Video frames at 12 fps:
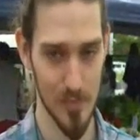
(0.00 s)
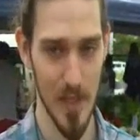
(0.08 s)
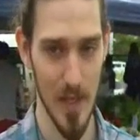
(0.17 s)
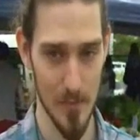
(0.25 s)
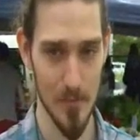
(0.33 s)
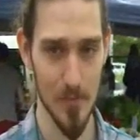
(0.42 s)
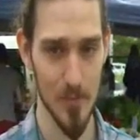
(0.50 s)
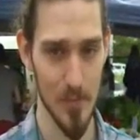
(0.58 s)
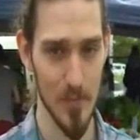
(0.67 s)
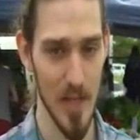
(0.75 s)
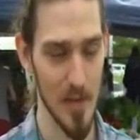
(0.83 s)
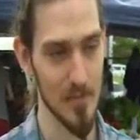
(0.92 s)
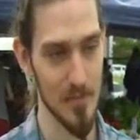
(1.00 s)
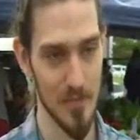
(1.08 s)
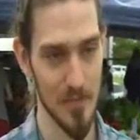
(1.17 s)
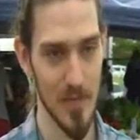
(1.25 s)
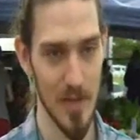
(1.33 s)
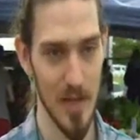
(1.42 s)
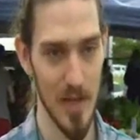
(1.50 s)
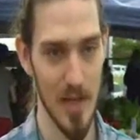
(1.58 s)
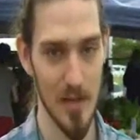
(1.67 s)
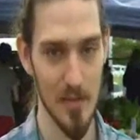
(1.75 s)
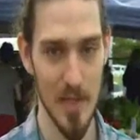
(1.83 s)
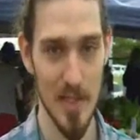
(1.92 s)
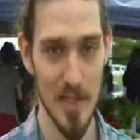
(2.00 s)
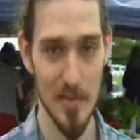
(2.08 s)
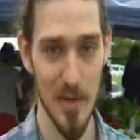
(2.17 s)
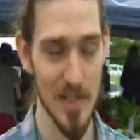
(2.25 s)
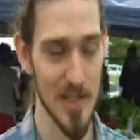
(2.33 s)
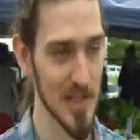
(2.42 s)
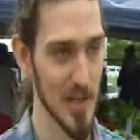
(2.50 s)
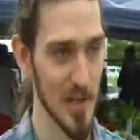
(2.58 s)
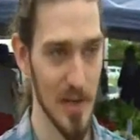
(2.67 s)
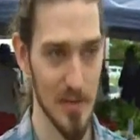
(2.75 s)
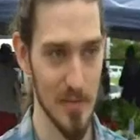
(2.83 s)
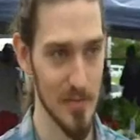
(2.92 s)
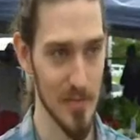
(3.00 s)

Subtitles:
Yeah. The business prices go up,